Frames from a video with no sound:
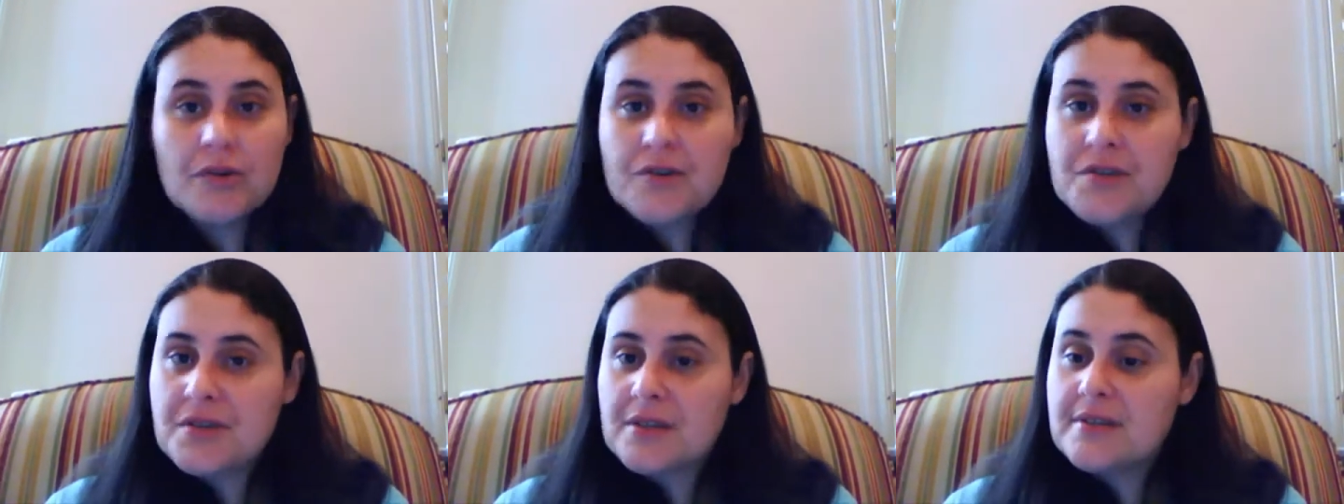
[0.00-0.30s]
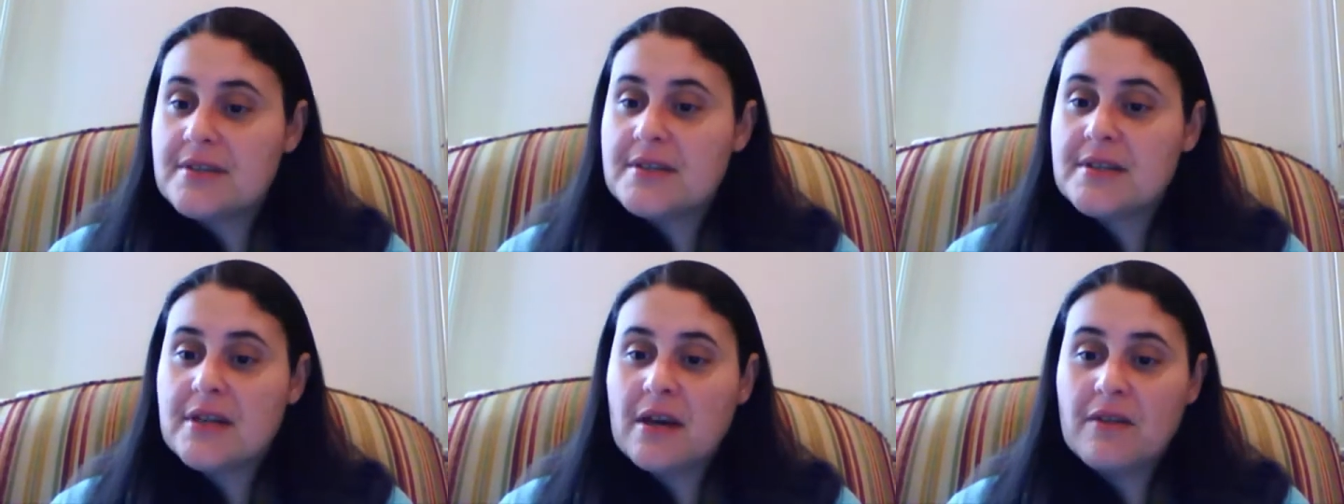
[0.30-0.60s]
and
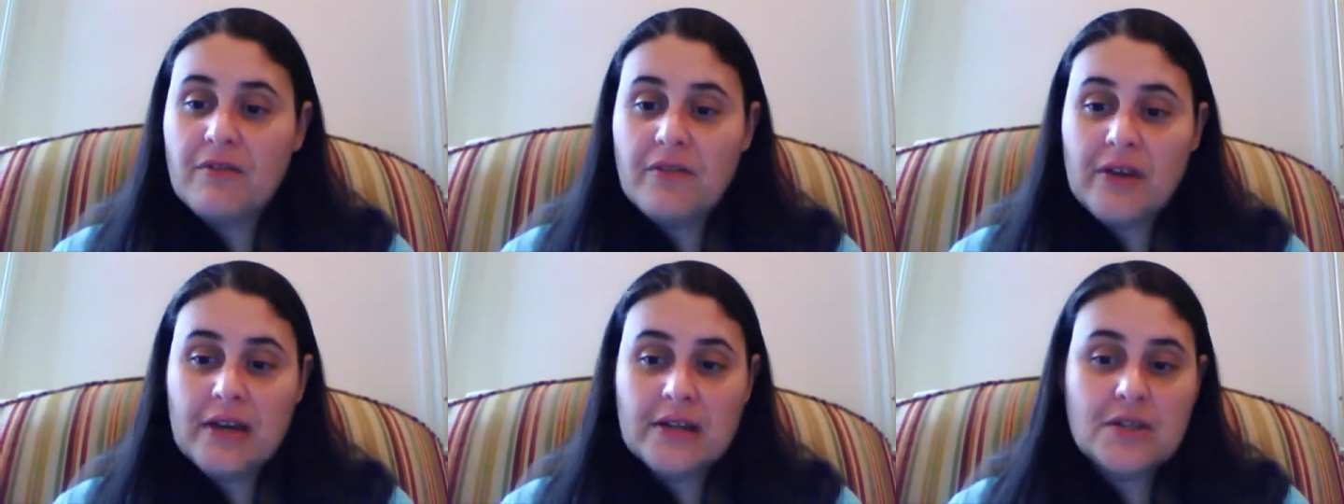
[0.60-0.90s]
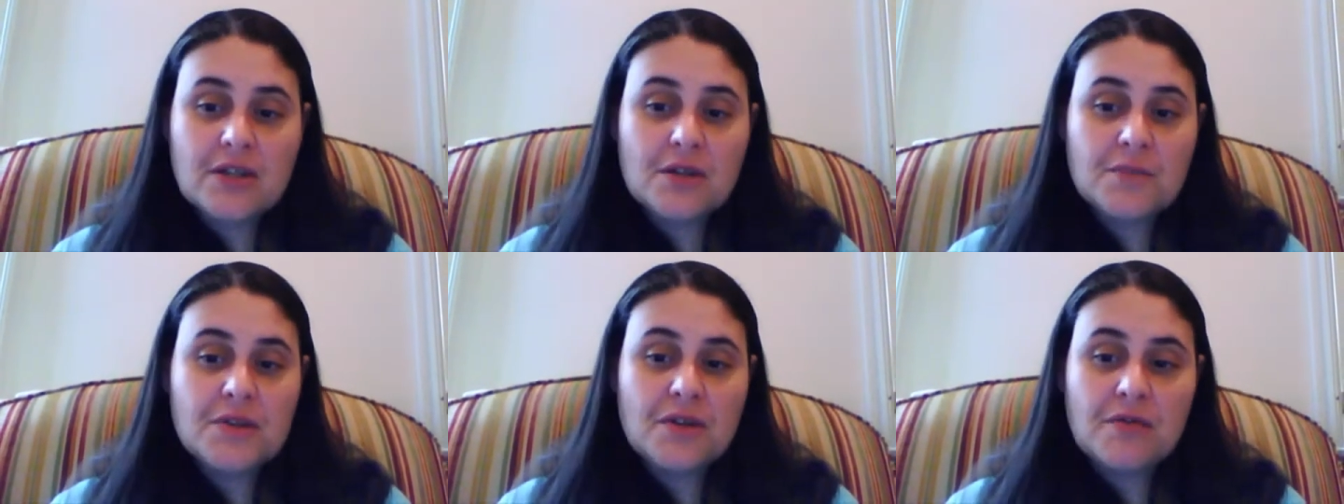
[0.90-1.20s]
victims of
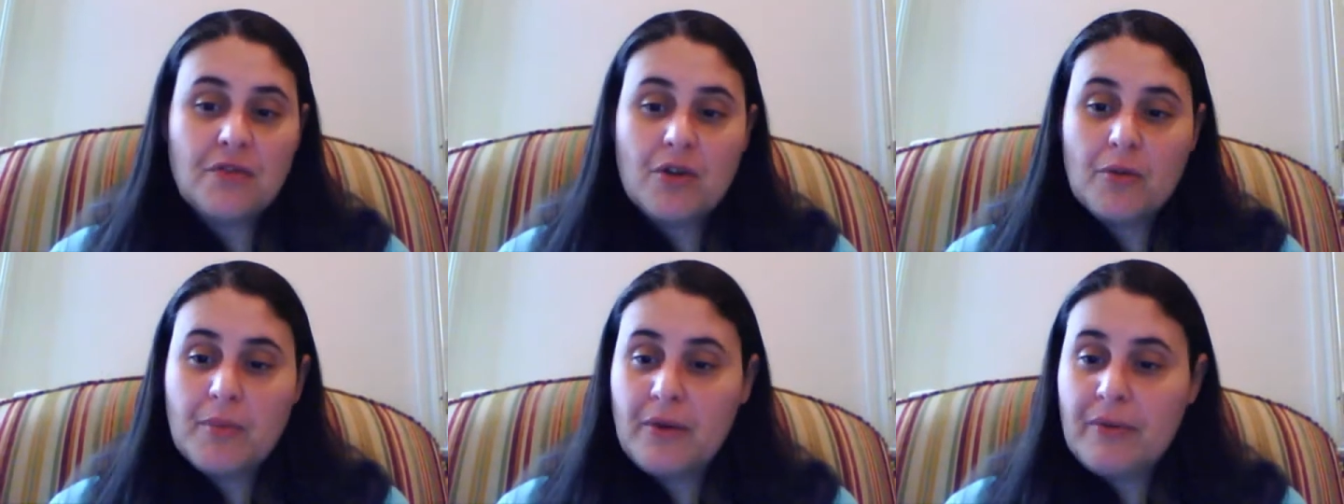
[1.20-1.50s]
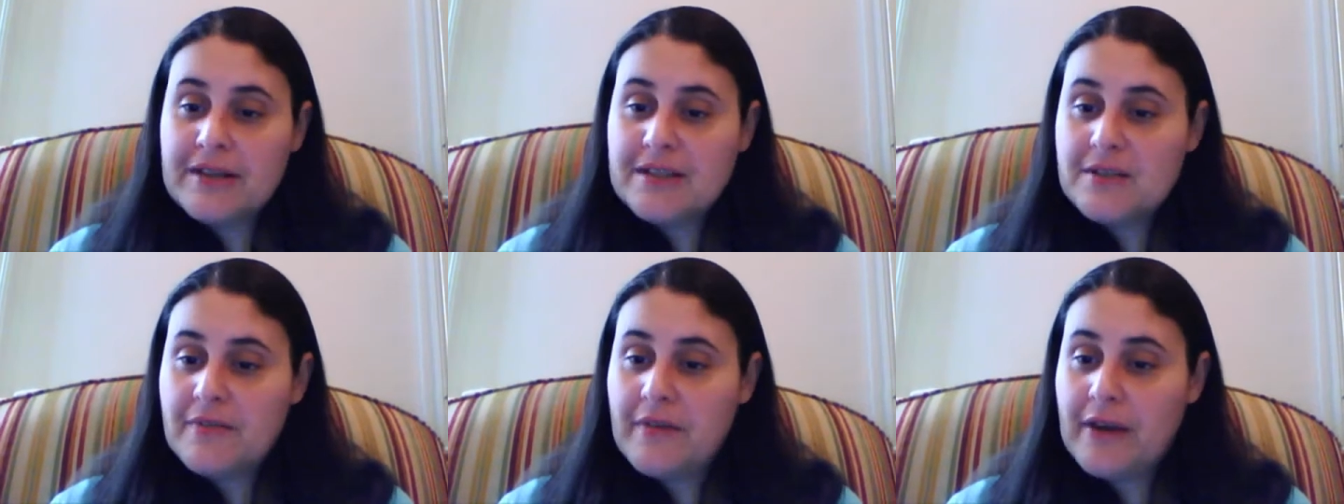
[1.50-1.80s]
human rights
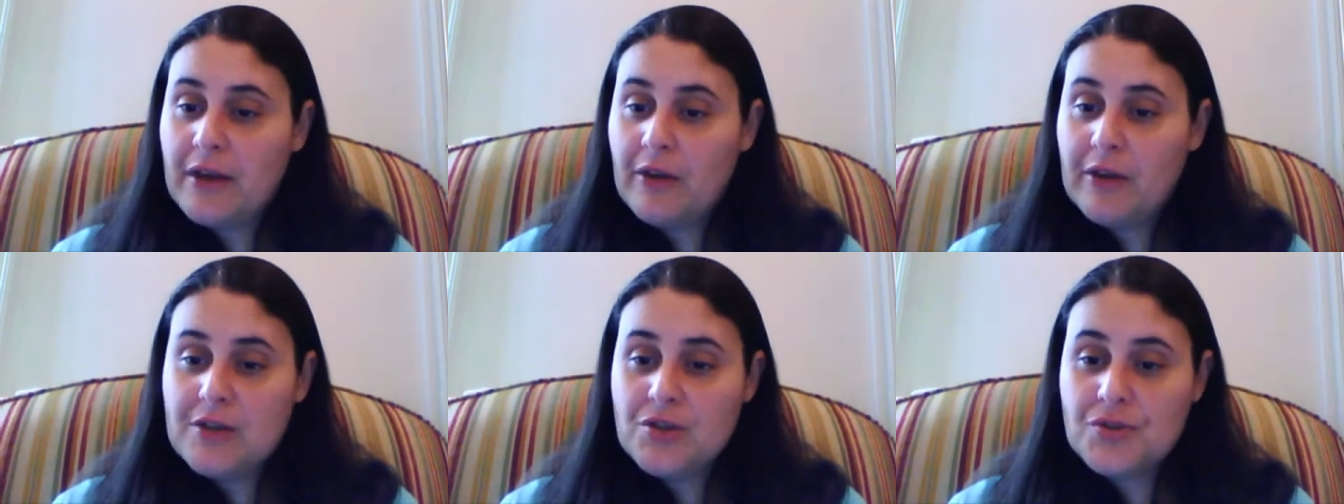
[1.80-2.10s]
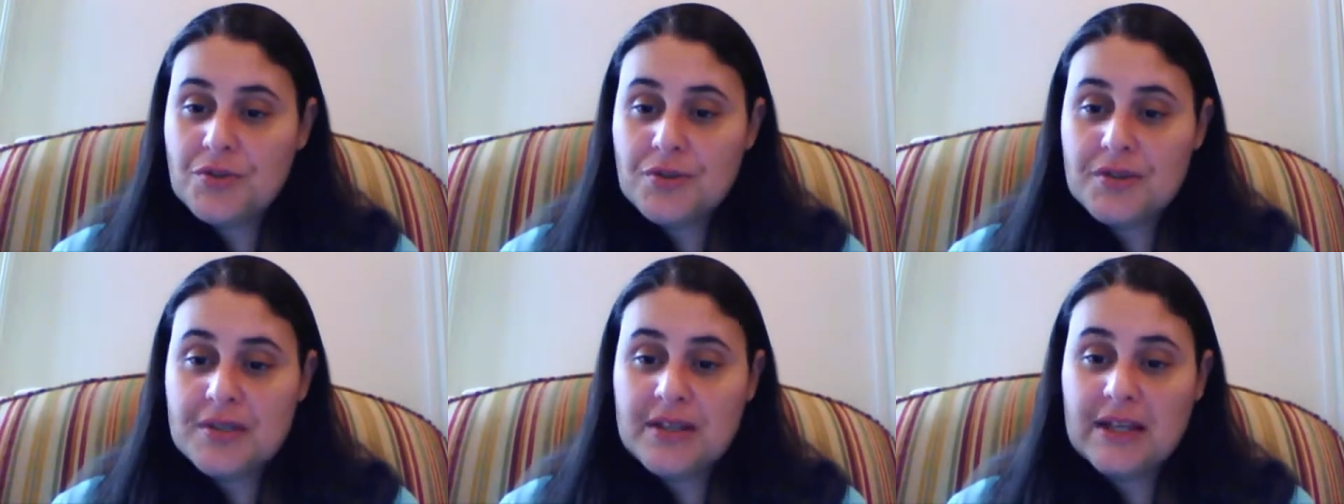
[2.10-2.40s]
violations
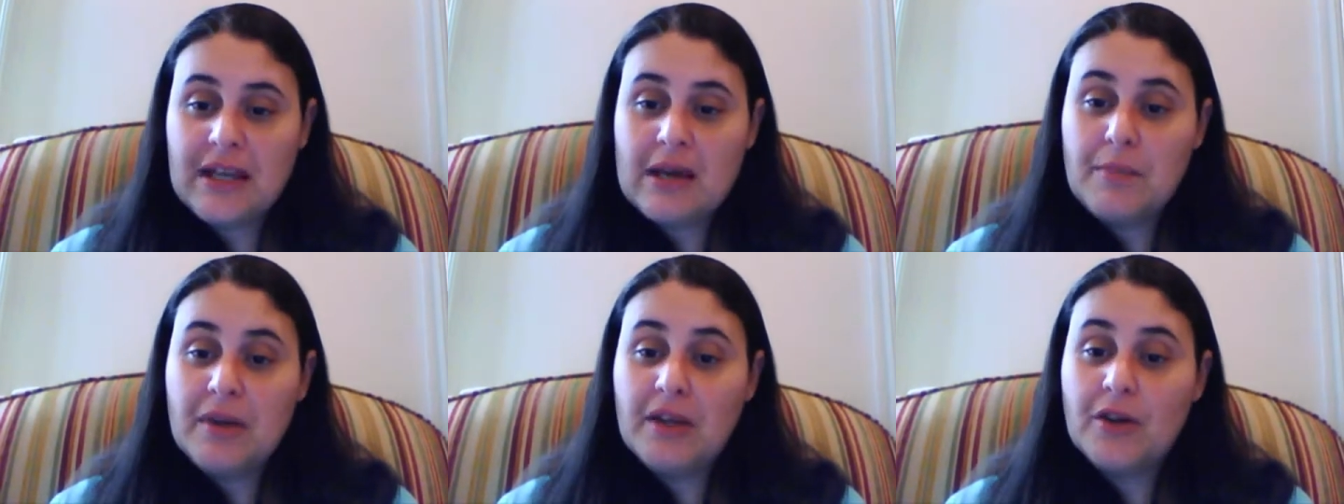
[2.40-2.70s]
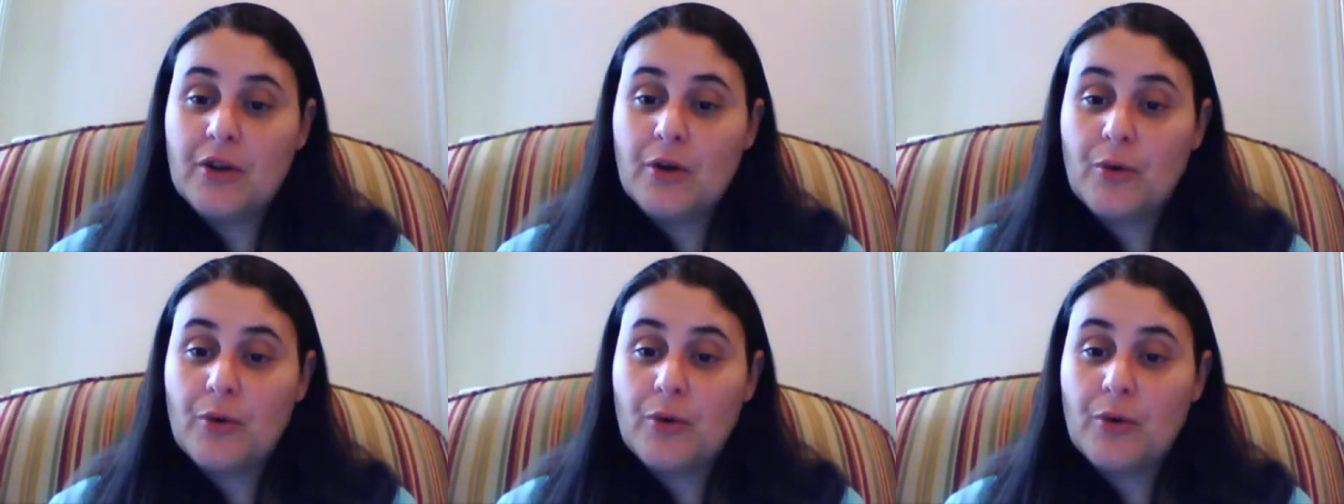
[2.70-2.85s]
claiming their rights